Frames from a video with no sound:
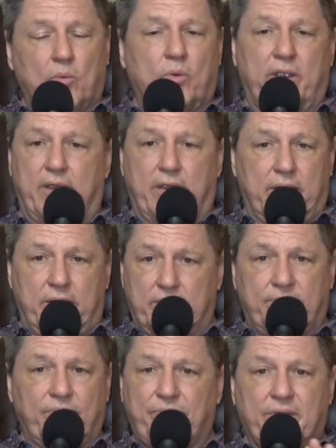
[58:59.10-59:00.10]

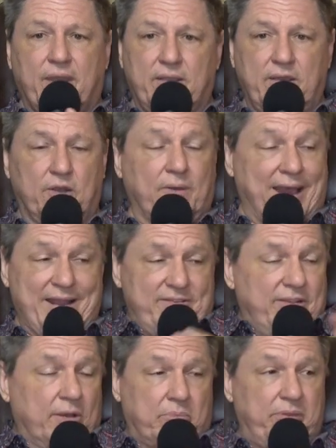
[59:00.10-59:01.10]
where you know, I
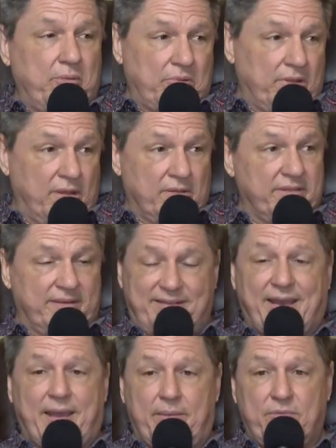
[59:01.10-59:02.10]
tell people all the
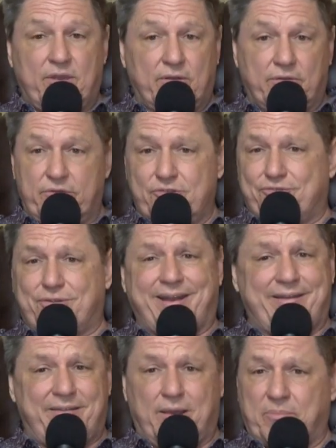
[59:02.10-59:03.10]
time, you know, you
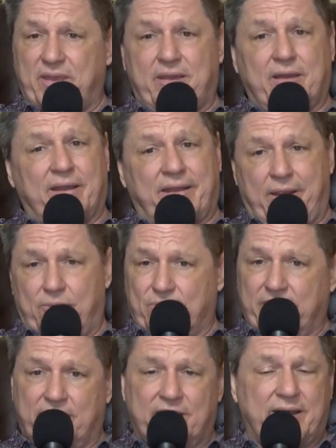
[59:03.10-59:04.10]
try to tell me God ain't
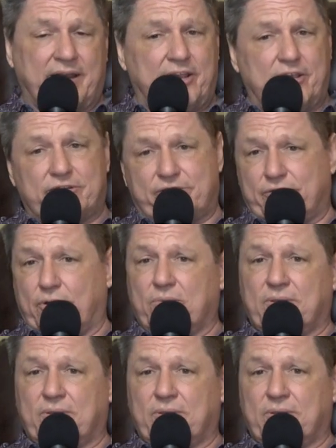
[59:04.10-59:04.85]
real, honey, you're so